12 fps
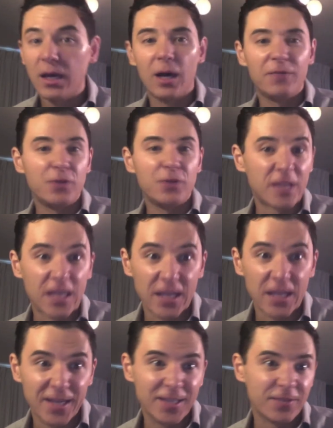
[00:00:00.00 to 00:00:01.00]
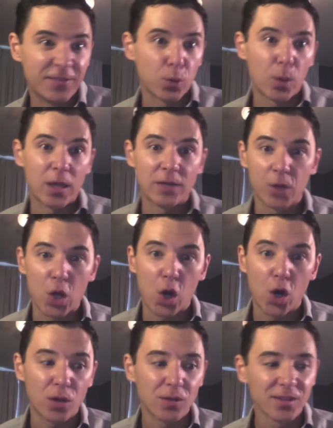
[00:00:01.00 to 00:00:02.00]
Uh, if you have kids, if you're waiting for
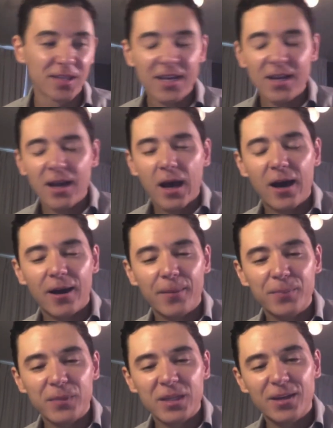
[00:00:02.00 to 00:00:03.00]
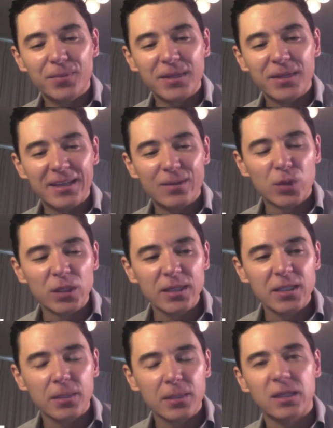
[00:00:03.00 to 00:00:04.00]
calls, um, you know, but it really
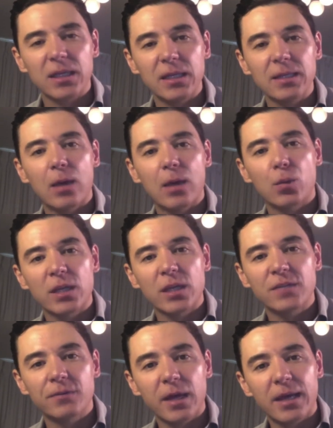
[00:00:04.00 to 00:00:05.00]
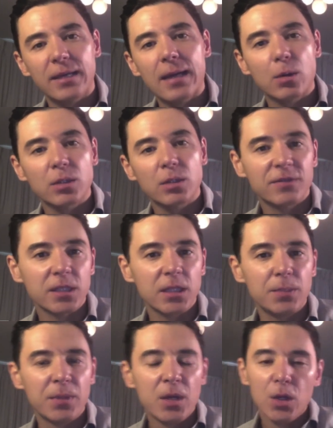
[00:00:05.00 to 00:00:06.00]
is about getting that restful eight hours of
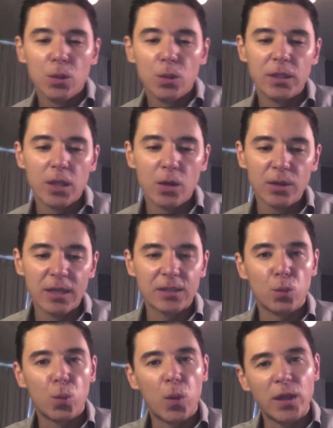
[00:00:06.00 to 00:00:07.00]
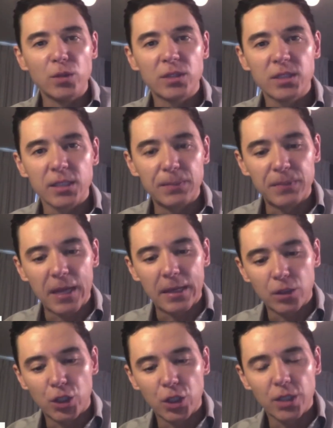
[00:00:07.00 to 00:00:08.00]
sleep. We know that when you sleep
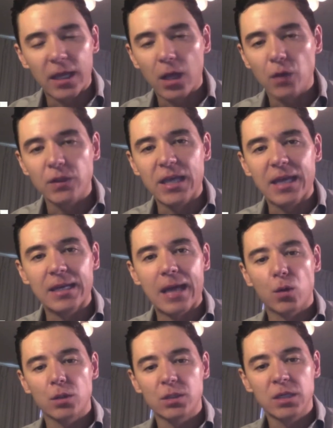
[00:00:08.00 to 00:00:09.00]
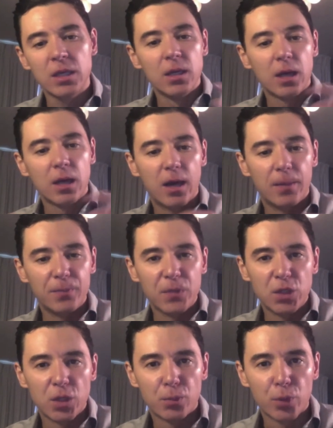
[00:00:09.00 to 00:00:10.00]
that good, healthy eight hours, um,
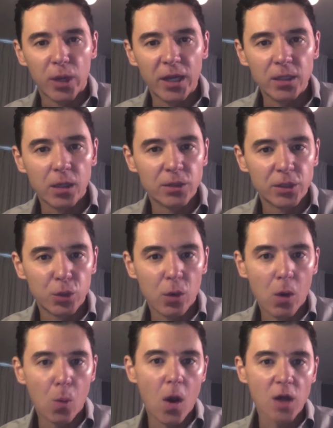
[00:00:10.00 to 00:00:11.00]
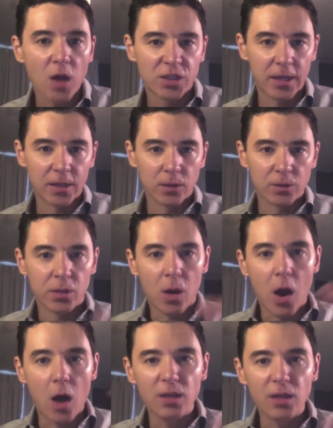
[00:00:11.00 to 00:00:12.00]
your brain goes into a wash cycle. So
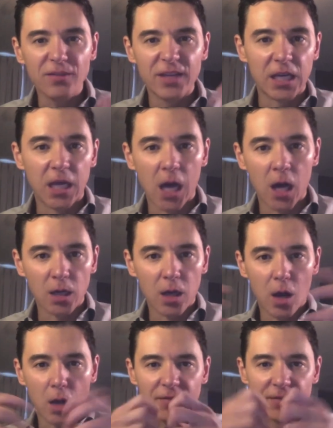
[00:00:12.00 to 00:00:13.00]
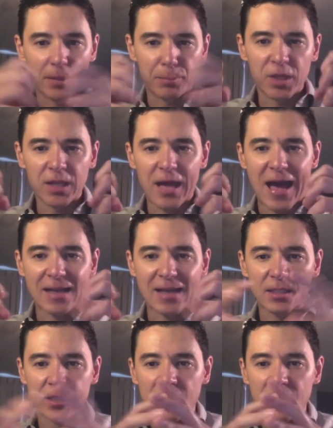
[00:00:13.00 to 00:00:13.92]
all of the gunk, all of the plaques,